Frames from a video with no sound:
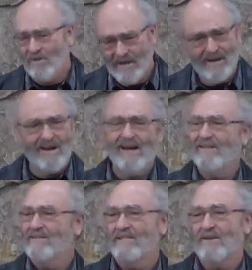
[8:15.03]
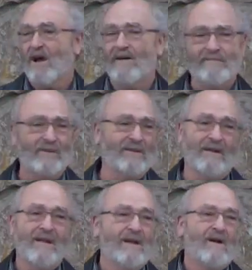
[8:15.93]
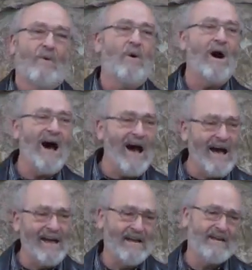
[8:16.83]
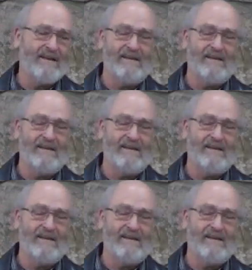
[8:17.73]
going on? This is awful. Why?